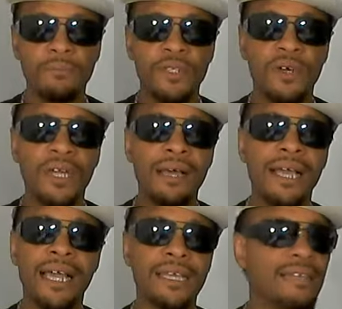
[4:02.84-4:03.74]
You know, and I
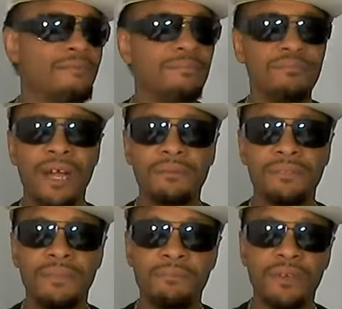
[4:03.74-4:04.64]
gotta give props
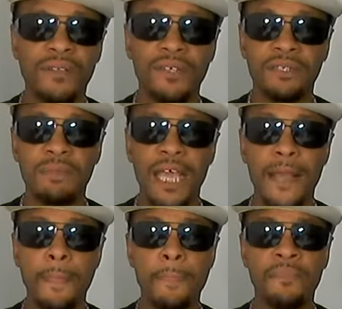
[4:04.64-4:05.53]
to my brothers, man,